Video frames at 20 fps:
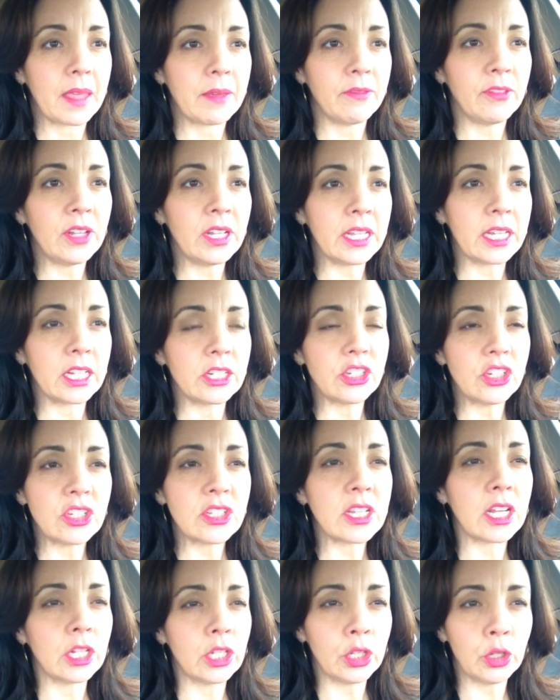Feeling
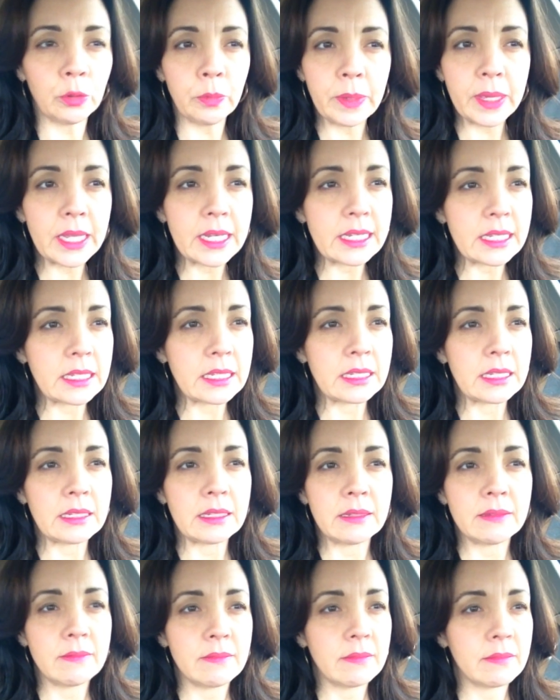just a little bit
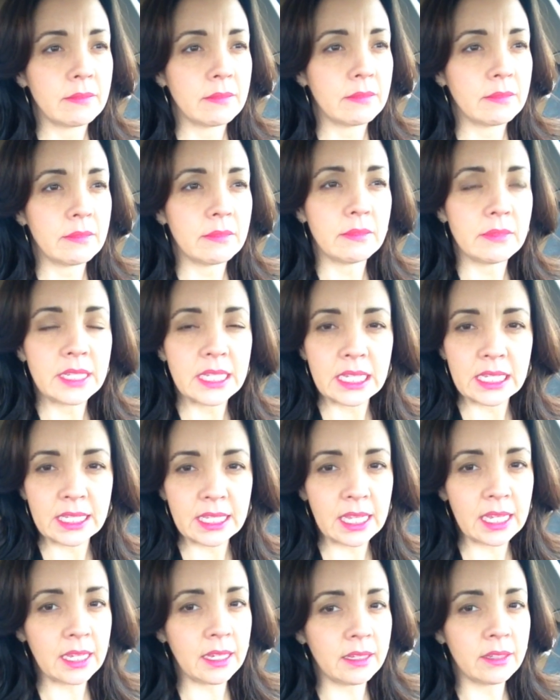
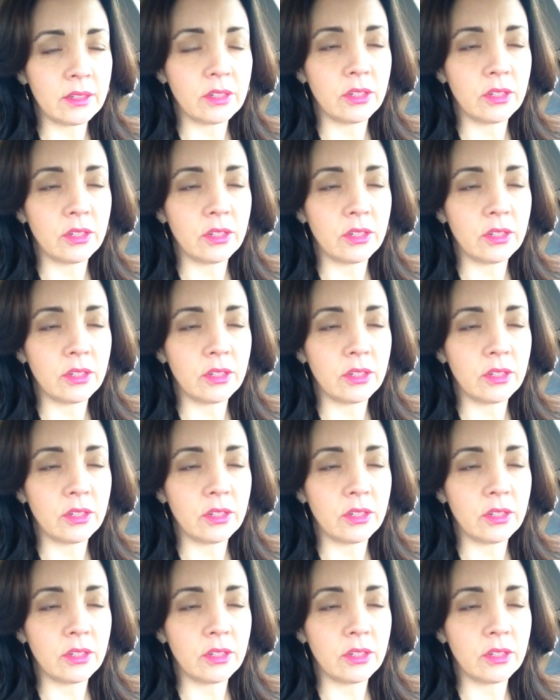dizzy,